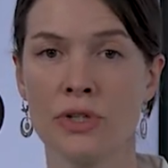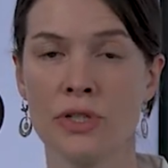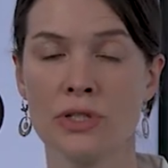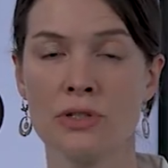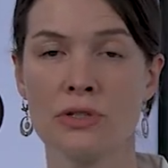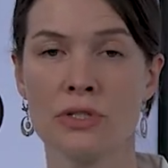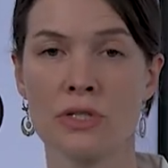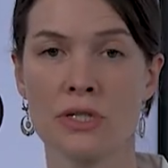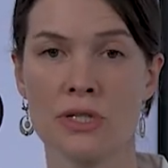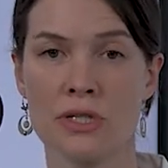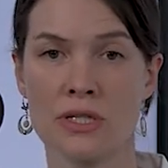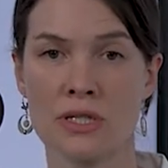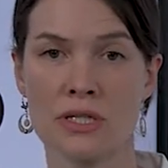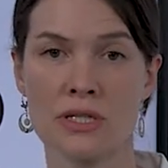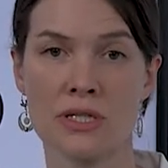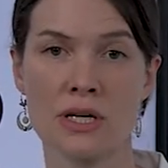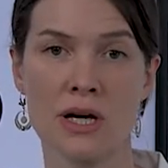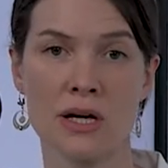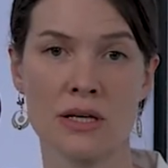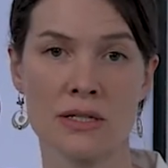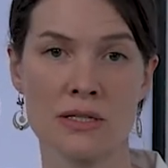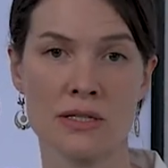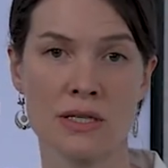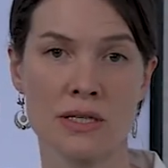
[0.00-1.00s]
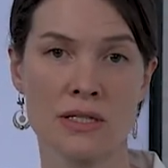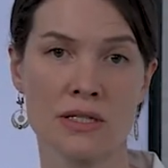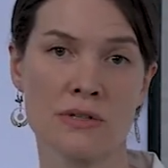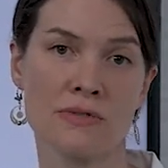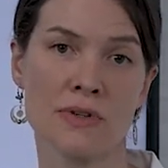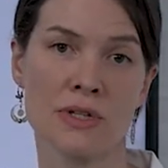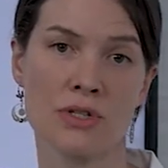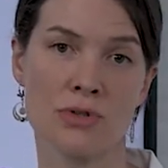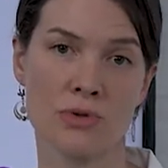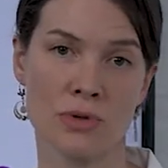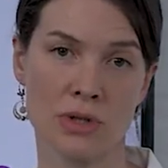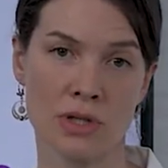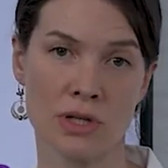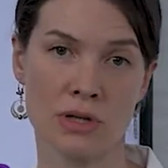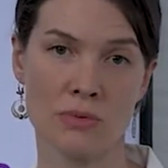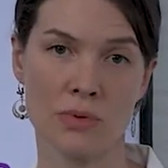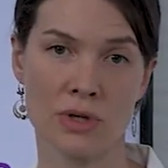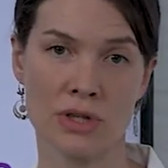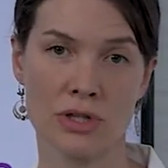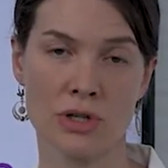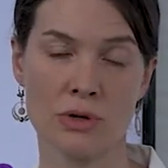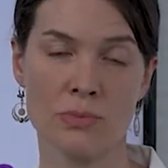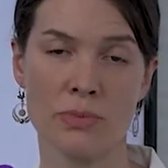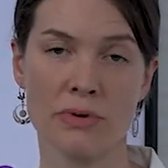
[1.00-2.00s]
you to discuss individually
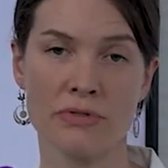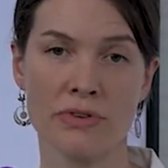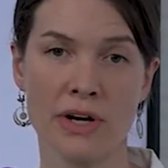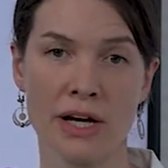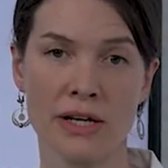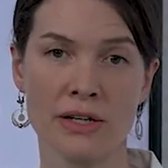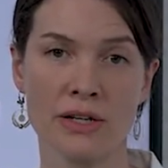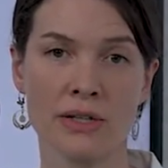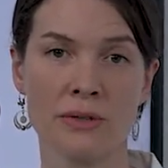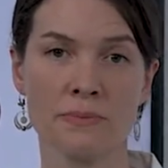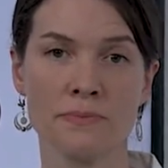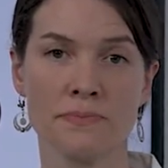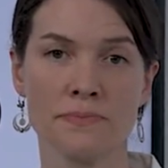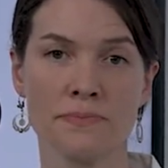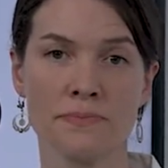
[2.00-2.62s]
with your provider.